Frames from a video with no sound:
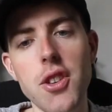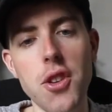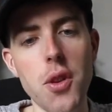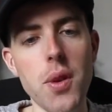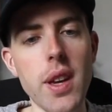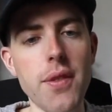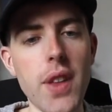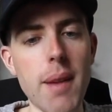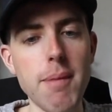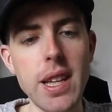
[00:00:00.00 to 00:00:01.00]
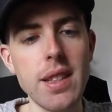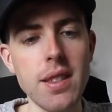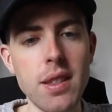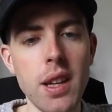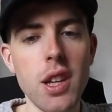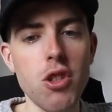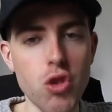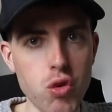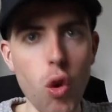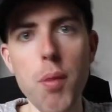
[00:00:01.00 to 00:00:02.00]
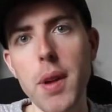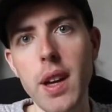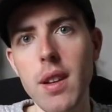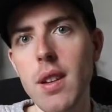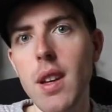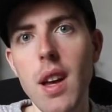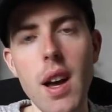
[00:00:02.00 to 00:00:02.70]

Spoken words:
You know, if that means dropping